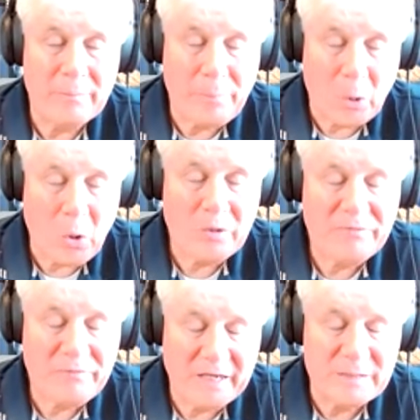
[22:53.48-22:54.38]

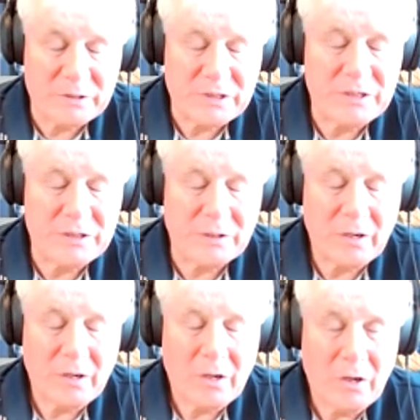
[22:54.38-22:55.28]
for crash landing
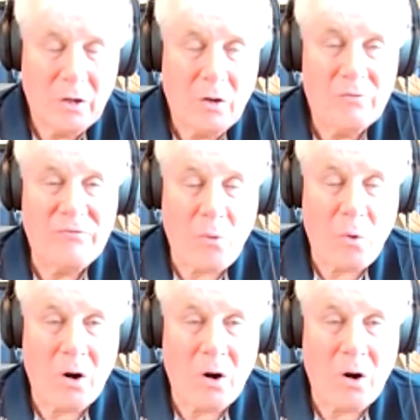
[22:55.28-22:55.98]
immediately after takeoff.